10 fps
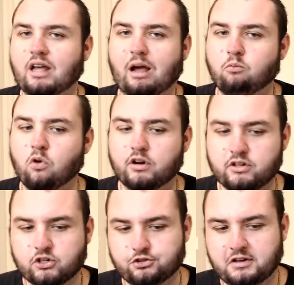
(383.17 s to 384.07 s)
I
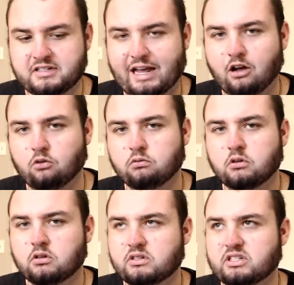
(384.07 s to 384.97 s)
wanted to stress how
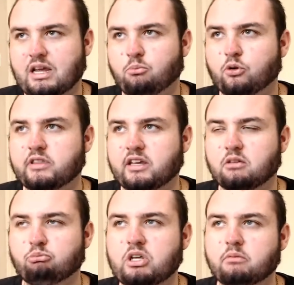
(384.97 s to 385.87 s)
separate they
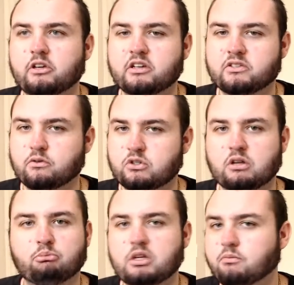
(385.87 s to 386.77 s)
can be, because there's
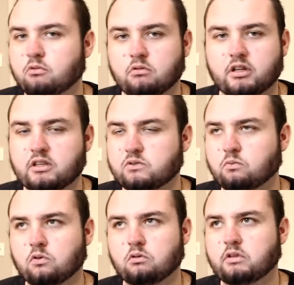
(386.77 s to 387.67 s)
some people in this
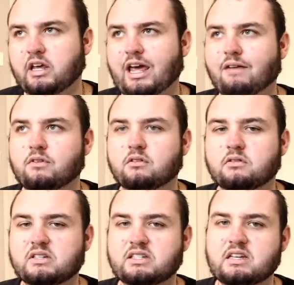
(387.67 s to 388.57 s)
world that
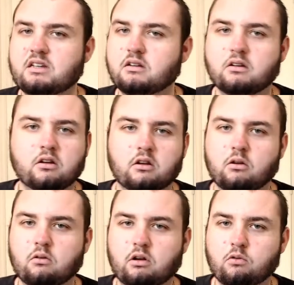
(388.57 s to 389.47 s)
haven't seen,
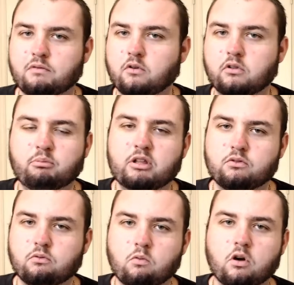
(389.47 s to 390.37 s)
who have only been
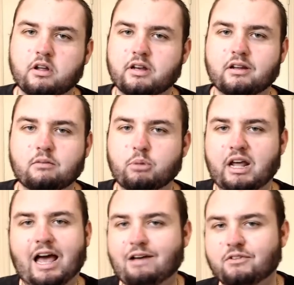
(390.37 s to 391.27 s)
through one, but
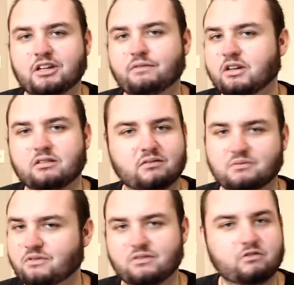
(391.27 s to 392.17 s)
haven't even
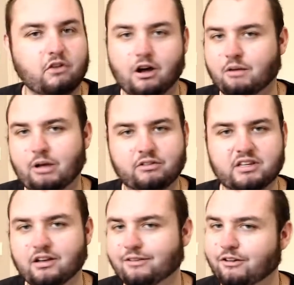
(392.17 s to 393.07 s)
thought about
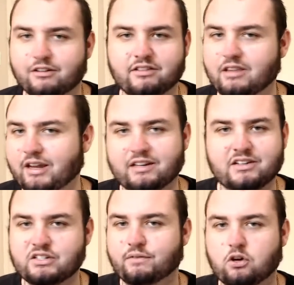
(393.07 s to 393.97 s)
the other. Like, it
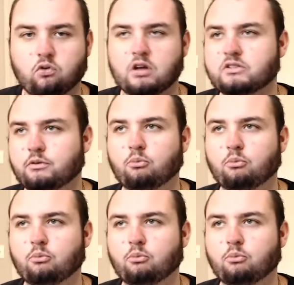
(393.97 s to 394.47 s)
doesn't even cross their